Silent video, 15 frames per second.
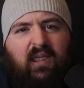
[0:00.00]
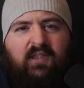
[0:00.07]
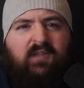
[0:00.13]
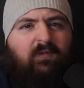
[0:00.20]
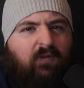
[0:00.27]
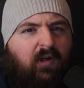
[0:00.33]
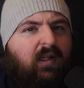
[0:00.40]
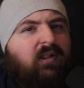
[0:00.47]

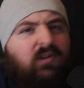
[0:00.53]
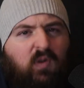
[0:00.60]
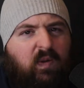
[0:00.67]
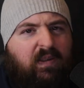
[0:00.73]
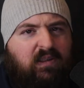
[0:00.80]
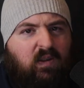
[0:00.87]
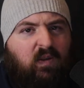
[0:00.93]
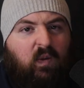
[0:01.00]
some funny
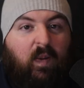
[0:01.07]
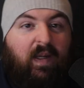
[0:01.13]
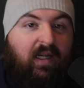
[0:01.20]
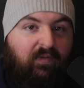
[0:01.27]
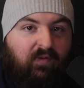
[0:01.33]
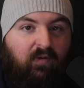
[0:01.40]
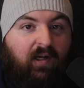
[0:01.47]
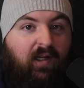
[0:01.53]
stories along the way
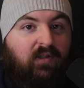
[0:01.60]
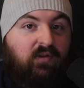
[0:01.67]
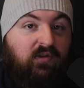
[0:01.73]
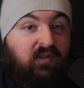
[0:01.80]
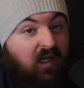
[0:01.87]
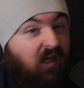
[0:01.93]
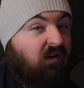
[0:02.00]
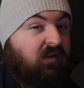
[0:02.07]
if there is, or
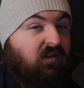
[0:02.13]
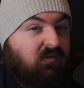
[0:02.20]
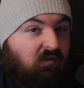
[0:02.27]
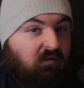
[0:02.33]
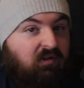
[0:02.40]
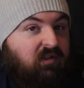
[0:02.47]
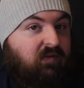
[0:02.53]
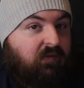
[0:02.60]
scary
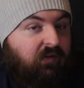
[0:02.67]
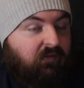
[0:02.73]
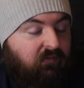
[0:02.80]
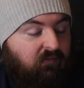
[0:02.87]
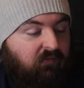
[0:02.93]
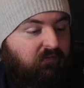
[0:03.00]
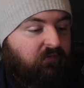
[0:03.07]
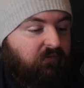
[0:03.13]
stories, or
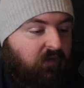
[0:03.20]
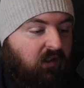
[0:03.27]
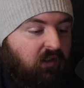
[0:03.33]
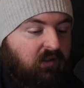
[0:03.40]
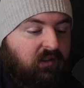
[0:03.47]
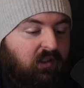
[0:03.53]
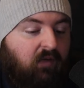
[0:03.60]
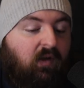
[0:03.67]
even
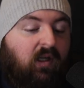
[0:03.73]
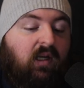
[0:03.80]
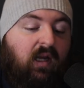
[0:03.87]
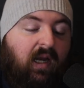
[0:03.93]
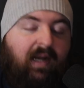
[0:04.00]
funner stuff.